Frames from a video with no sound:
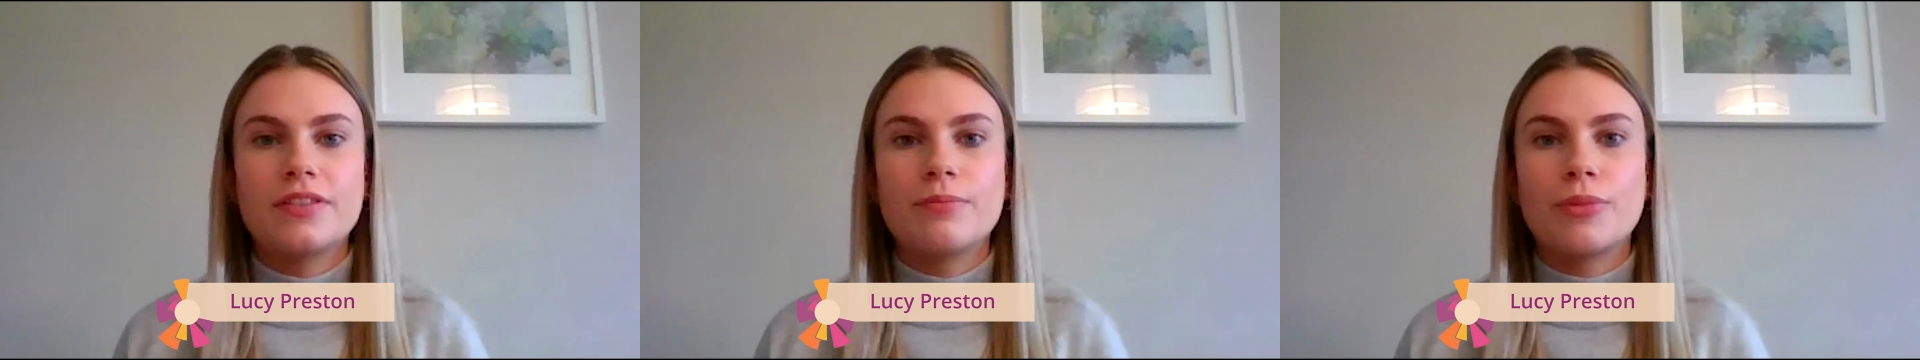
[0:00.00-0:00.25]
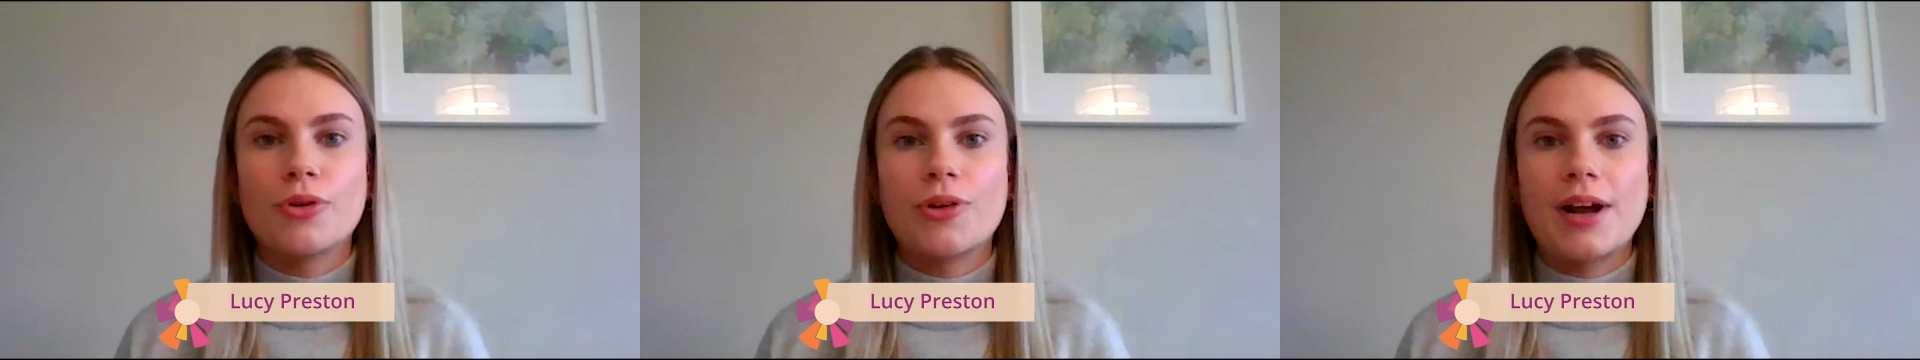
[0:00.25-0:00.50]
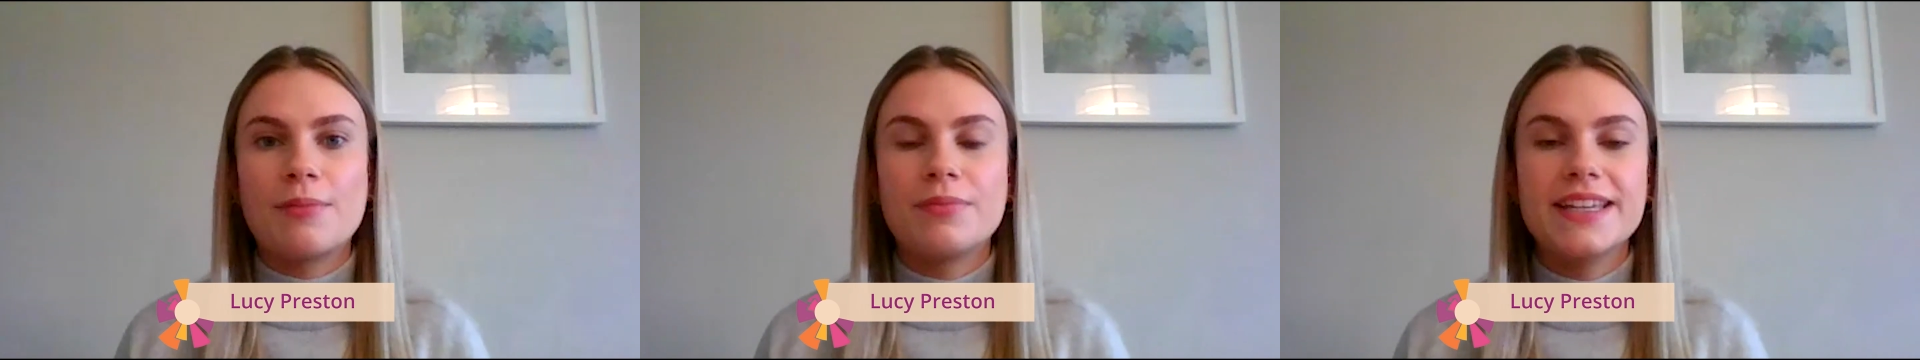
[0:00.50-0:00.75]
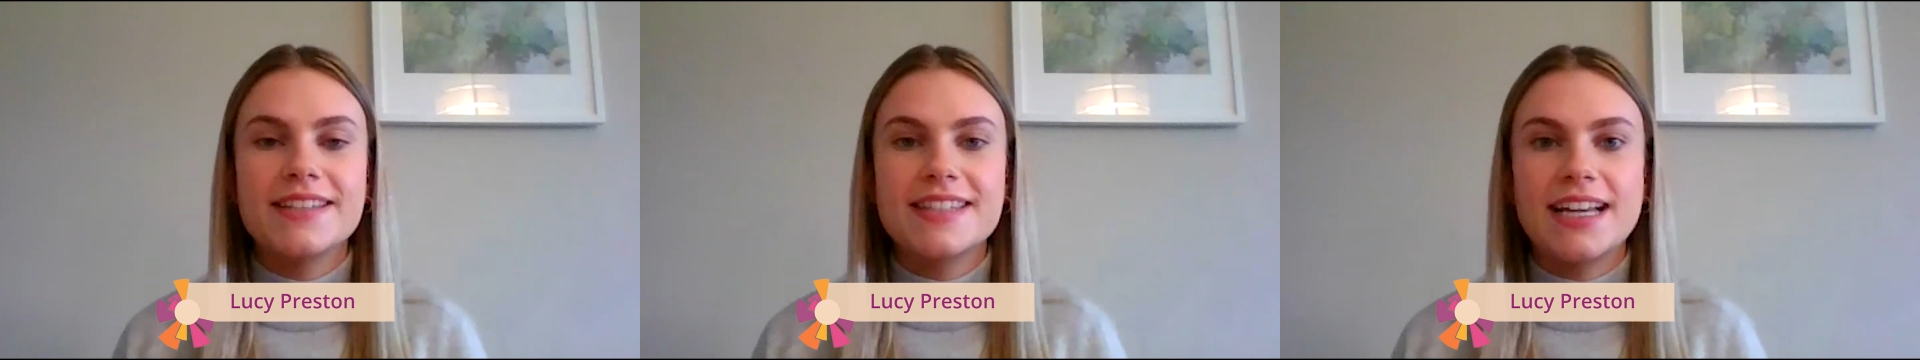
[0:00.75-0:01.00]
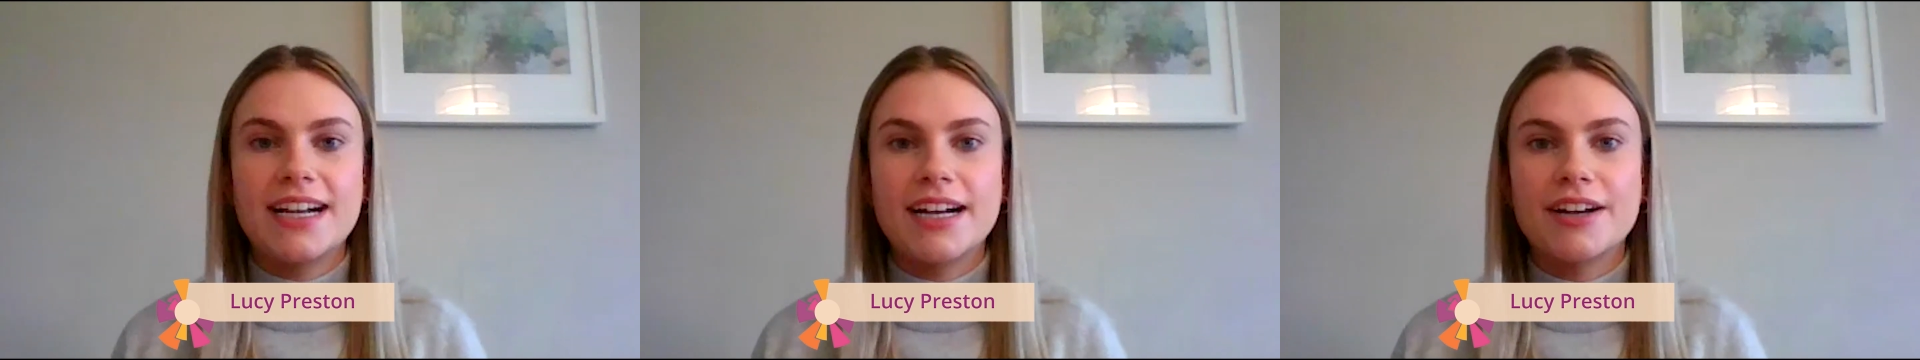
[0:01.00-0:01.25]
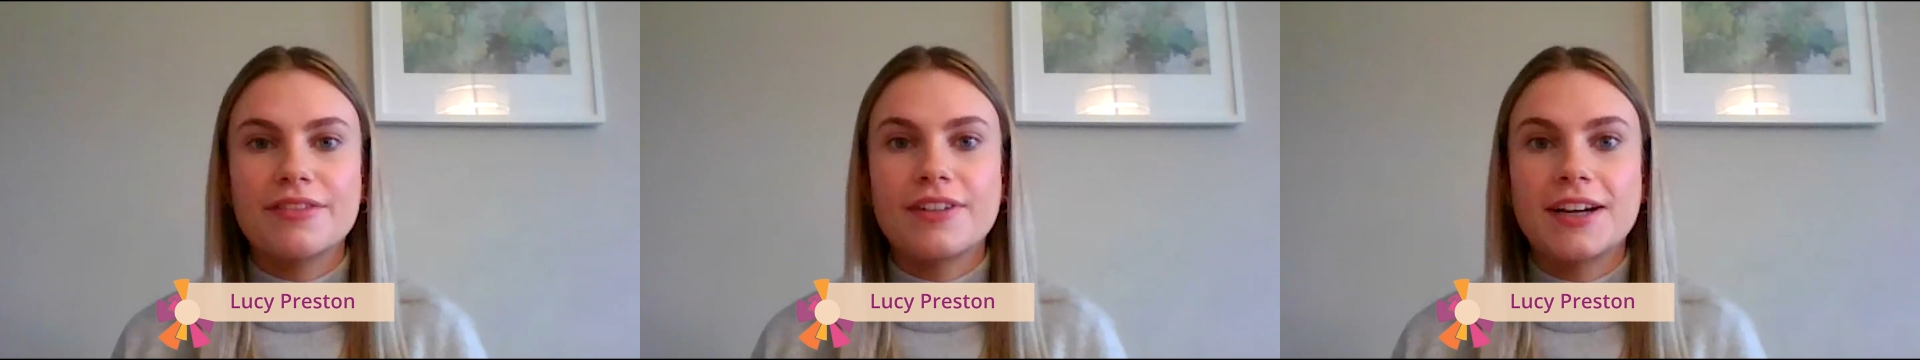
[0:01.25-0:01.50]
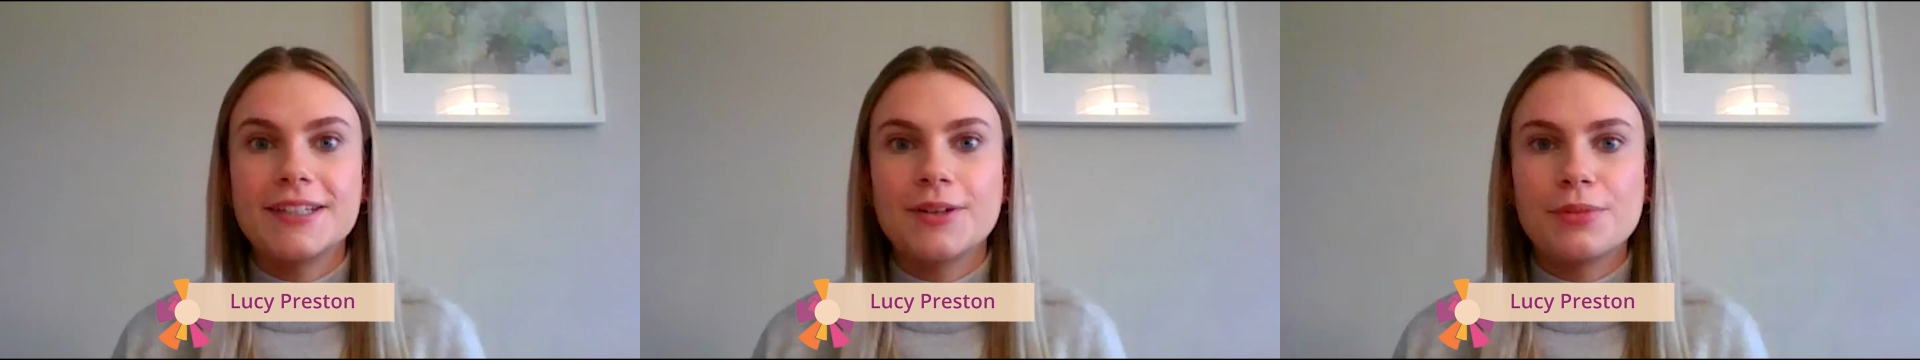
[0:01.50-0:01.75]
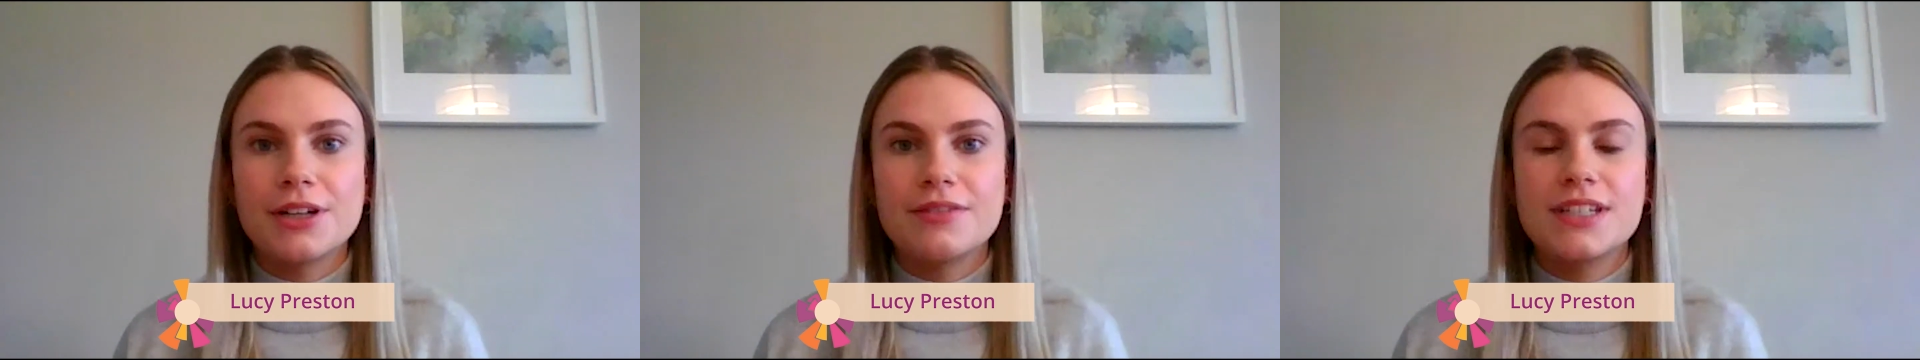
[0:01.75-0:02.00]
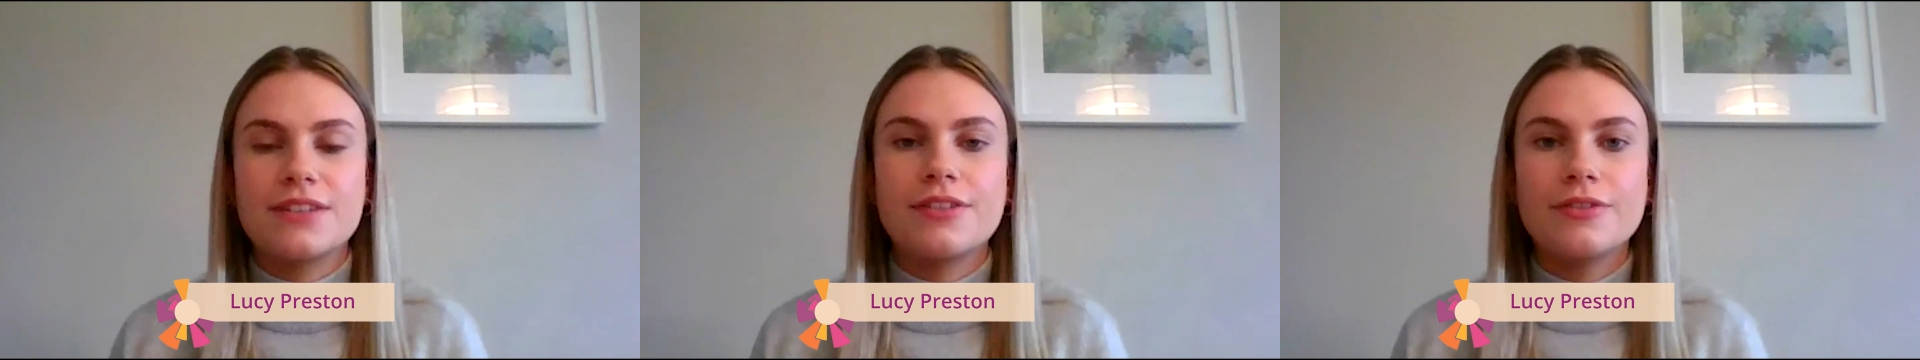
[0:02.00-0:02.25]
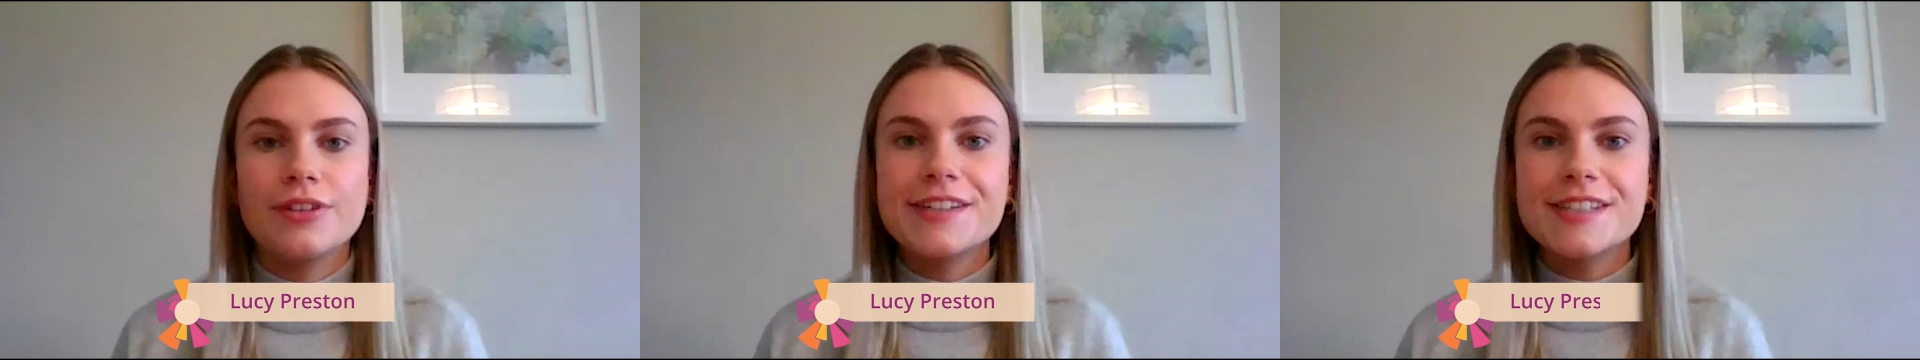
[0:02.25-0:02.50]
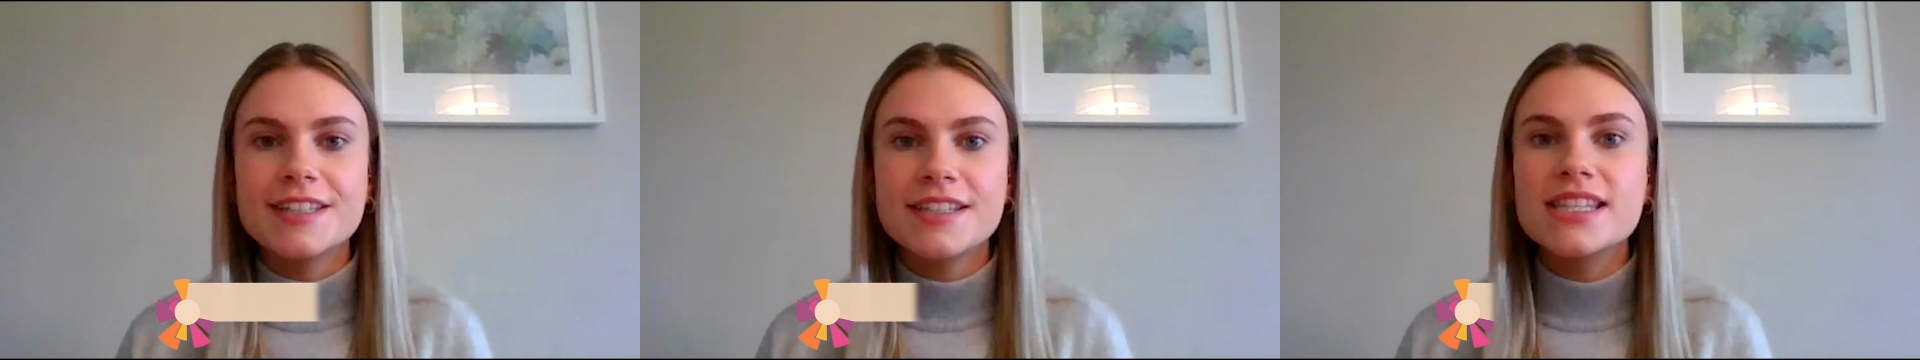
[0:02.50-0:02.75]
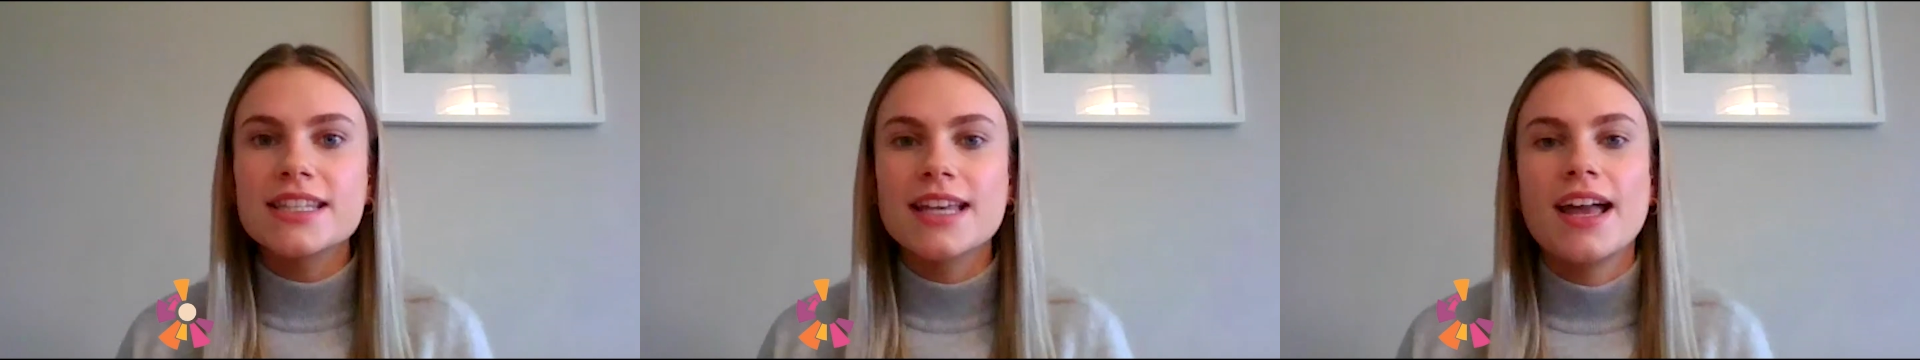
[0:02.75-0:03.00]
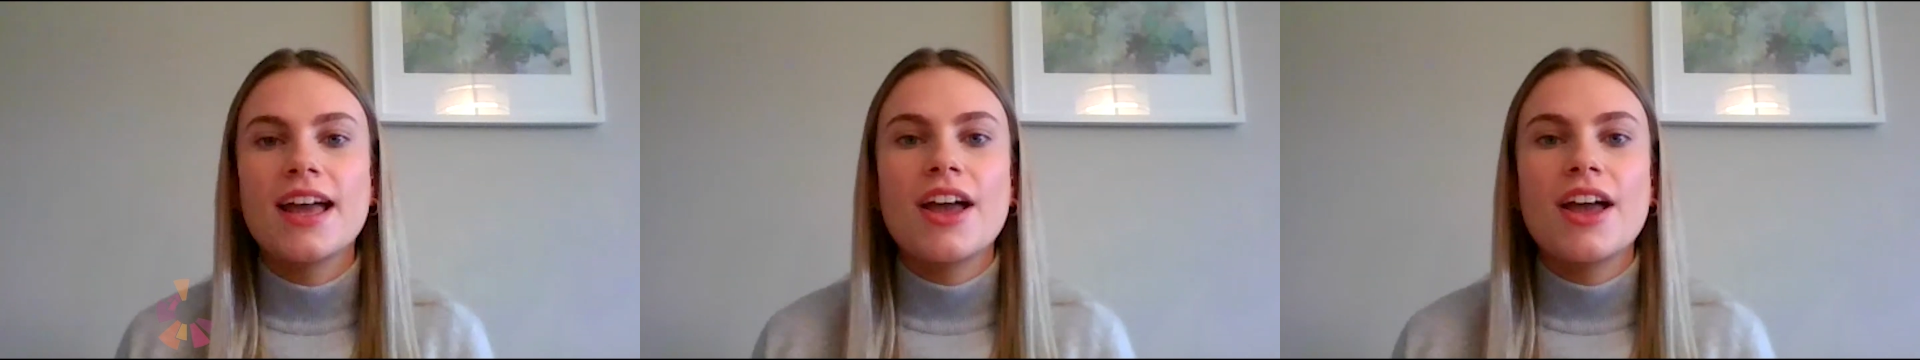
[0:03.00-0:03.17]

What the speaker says: programme this year for a number of different reasons.